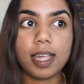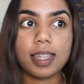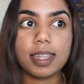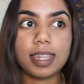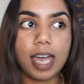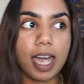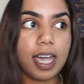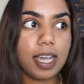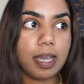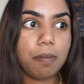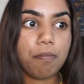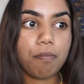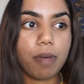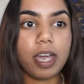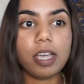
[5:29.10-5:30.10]
they
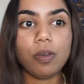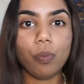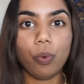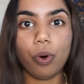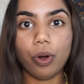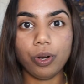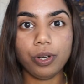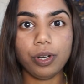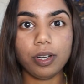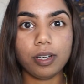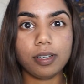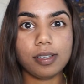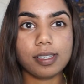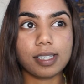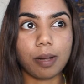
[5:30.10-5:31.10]
may want
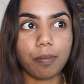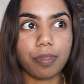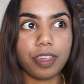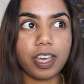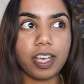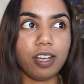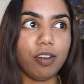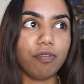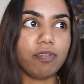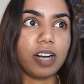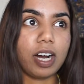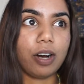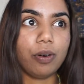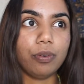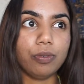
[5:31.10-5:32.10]
something
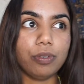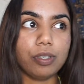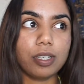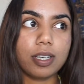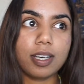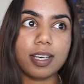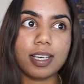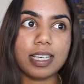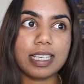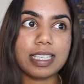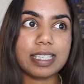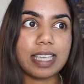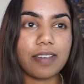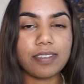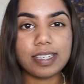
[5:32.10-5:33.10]
around
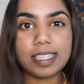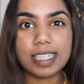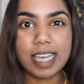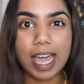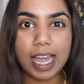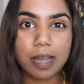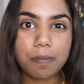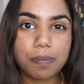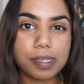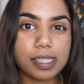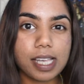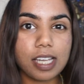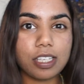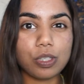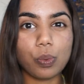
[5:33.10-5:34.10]
78%,
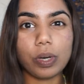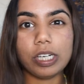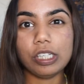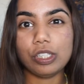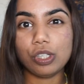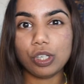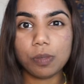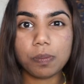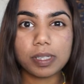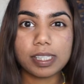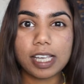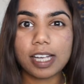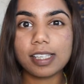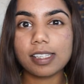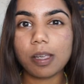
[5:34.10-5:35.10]

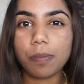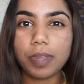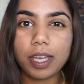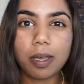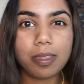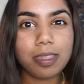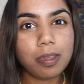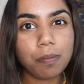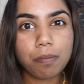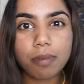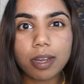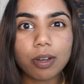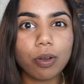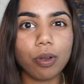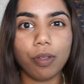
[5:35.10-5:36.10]
22%, something in the
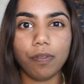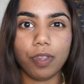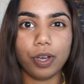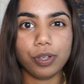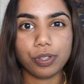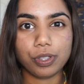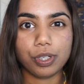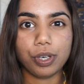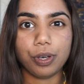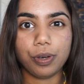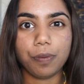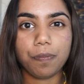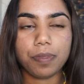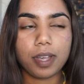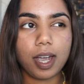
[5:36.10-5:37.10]
middle of those two,
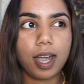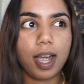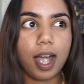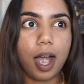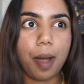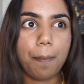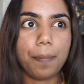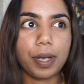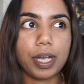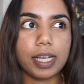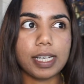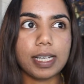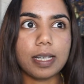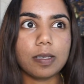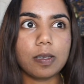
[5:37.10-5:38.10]

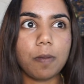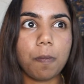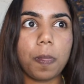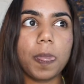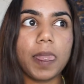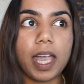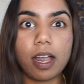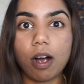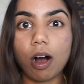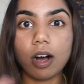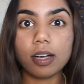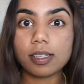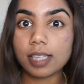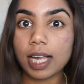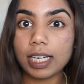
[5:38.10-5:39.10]
because they
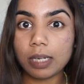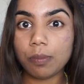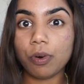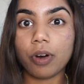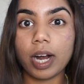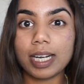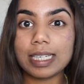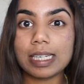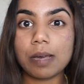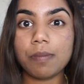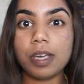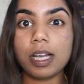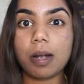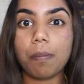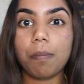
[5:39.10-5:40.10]
are slightly more
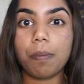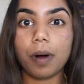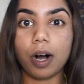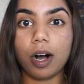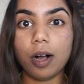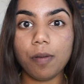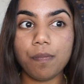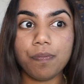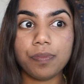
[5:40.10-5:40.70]
academic, but